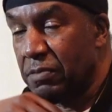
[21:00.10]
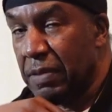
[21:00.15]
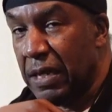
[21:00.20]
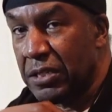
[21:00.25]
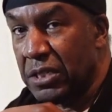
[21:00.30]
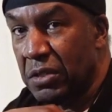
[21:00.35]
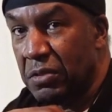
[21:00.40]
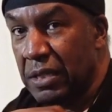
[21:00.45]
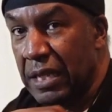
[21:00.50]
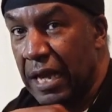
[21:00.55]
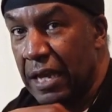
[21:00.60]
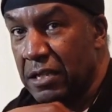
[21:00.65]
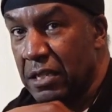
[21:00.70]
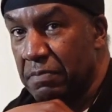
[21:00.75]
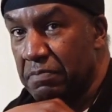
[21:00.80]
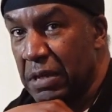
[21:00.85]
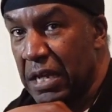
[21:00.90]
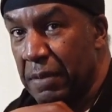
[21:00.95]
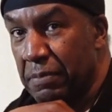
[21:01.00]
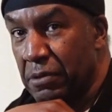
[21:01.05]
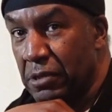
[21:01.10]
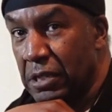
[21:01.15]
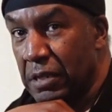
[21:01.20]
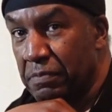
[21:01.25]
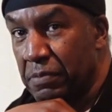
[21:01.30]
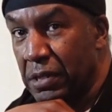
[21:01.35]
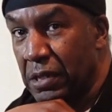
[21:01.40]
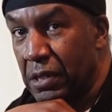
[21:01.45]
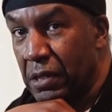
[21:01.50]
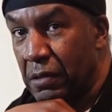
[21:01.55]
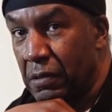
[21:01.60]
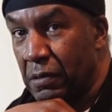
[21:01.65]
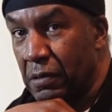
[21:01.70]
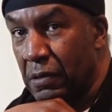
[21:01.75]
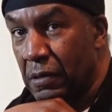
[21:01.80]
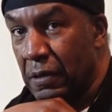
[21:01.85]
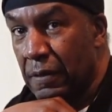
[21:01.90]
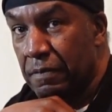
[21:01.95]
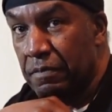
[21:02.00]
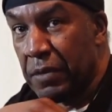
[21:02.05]
about 2,000 people up in there,
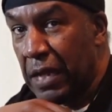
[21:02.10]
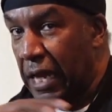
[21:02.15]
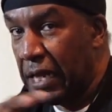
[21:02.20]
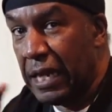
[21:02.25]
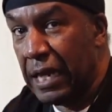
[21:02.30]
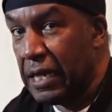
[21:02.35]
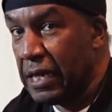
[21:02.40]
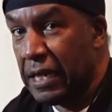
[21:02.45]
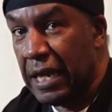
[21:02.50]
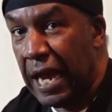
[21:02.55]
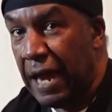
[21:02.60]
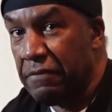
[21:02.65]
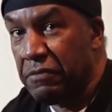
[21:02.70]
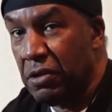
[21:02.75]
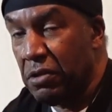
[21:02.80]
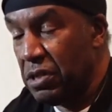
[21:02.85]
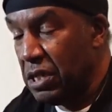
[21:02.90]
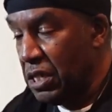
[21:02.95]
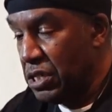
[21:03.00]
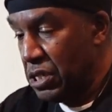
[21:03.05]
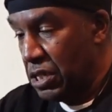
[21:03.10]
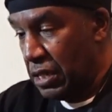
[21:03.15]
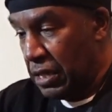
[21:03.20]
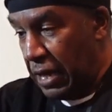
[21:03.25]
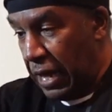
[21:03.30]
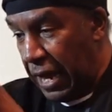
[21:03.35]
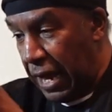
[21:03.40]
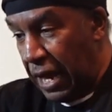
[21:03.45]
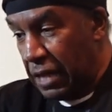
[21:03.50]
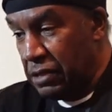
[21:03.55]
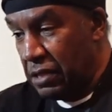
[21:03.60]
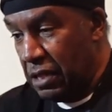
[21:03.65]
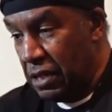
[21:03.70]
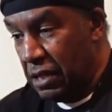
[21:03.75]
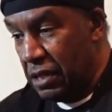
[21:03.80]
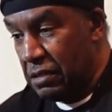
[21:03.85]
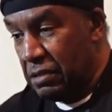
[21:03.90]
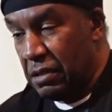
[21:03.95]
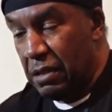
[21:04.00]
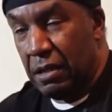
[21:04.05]
and I didn't have no DJ. I had
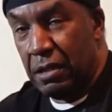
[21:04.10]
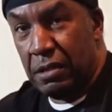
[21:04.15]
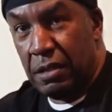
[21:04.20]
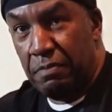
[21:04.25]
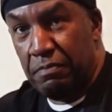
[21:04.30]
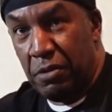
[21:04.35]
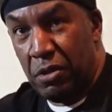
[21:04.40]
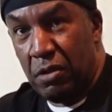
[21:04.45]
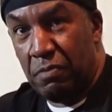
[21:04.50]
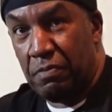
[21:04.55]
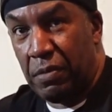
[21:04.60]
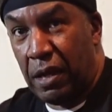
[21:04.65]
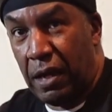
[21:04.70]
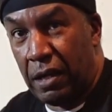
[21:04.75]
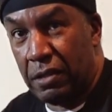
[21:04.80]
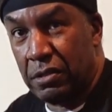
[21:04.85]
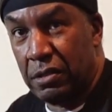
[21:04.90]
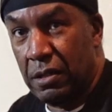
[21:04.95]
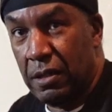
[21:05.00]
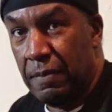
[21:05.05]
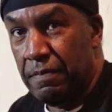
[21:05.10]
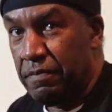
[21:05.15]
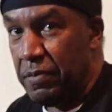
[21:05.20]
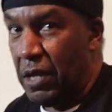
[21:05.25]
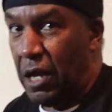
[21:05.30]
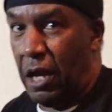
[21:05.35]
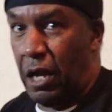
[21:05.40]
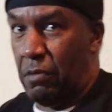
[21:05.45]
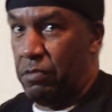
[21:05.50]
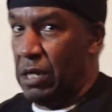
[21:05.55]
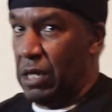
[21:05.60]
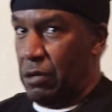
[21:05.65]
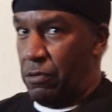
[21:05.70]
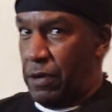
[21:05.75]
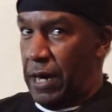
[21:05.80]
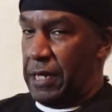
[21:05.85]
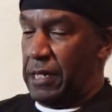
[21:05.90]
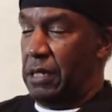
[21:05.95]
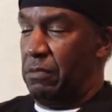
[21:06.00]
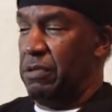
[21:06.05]
the boombox. Oh, we
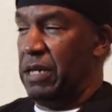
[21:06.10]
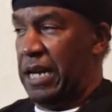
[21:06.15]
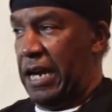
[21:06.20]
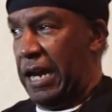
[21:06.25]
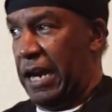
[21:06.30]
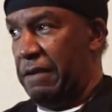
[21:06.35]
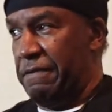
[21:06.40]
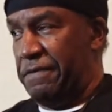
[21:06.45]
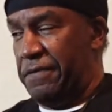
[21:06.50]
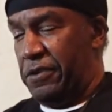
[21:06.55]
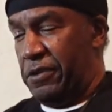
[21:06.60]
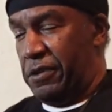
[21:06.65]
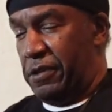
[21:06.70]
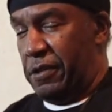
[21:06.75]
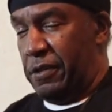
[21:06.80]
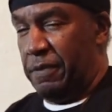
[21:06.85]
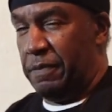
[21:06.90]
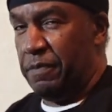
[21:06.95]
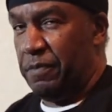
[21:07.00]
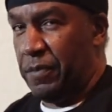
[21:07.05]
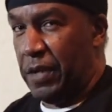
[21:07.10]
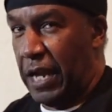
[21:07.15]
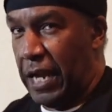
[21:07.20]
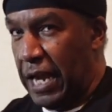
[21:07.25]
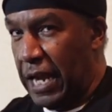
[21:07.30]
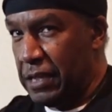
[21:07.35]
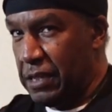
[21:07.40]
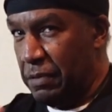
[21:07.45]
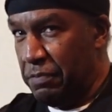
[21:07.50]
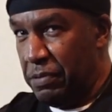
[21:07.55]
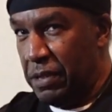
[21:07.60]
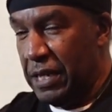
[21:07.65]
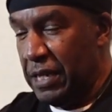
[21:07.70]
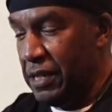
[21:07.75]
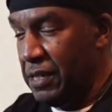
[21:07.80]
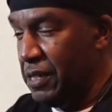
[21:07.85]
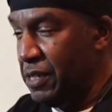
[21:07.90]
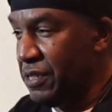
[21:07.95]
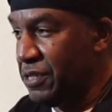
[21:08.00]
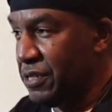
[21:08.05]
cracked it. We had fun. I had the
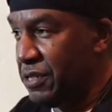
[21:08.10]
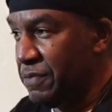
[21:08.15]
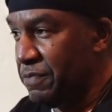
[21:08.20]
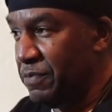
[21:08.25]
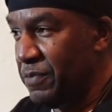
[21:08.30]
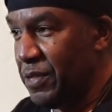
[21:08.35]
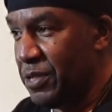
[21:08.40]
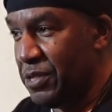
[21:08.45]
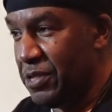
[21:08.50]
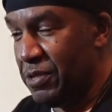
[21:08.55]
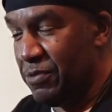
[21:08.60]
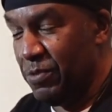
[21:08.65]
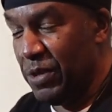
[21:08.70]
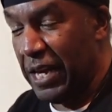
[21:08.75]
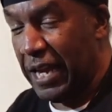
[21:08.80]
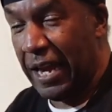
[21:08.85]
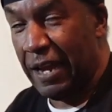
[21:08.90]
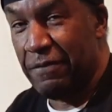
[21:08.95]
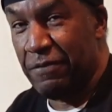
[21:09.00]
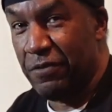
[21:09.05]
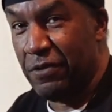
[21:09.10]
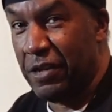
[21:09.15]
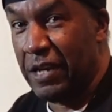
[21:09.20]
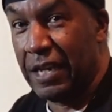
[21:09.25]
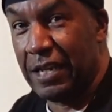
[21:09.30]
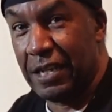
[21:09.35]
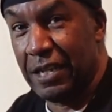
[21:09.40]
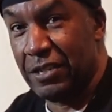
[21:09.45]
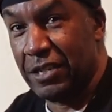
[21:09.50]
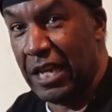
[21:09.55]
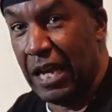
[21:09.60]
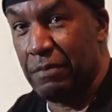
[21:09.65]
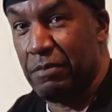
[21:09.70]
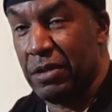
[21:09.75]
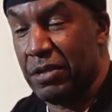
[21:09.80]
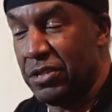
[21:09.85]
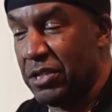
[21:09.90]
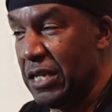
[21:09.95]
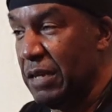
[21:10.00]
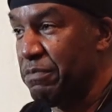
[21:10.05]
playlist. We had fun. I just kept it
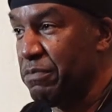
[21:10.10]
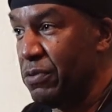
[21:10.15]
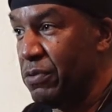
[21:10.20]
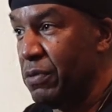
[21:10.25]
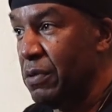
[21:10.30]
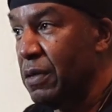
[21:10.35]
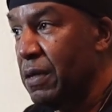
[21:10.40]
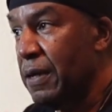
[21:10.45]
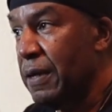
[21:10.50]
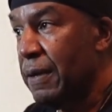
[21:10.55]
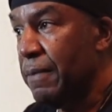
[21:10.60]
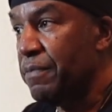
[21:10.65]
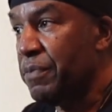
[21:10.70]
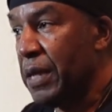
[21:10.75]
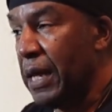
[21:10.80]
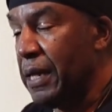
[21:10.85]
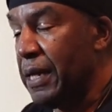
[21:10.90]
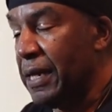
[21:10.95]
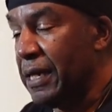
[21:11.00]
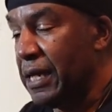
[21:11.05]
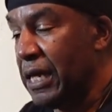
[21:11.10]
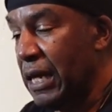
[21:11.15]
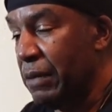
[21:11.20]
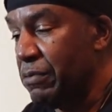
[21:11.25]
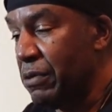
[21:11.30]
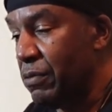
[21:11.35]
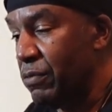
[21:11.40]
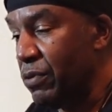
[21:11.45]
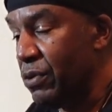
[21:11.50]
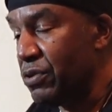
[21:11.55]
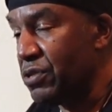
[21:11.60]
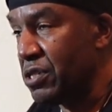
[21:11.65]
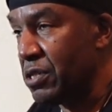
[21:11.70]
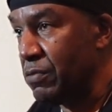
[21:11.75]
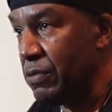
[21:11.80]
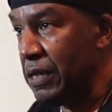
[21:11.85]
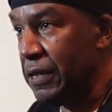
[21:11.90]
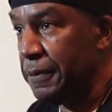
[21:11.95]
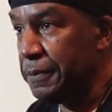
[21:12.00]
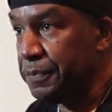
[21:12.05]
simple, and I kept it real
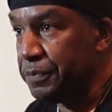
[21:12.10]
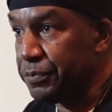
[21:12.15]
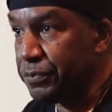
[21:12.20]
street.